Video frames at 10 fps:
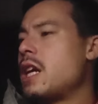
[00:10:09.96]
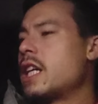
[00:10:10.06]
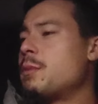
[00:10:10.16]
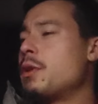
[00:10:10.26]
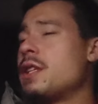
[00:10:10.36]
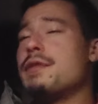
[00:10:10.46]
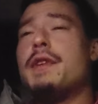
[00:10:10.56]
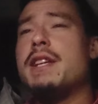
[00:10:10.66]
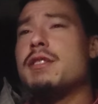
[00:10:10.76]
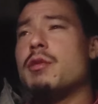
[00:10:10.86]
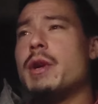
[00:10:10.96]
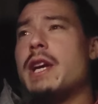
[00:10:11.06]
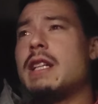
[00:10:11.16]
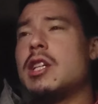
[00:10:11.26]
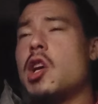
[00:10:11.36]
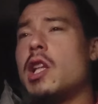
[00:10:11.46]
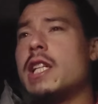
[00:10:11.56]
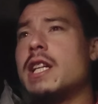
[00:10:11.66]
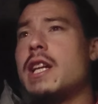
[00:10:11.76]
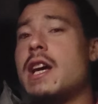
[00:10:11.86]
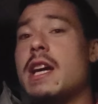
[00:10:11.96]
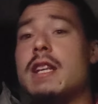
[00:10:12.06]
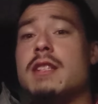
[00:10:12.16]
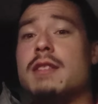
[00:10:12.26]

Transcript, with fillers: I'm gonna put this visor away and call it a night.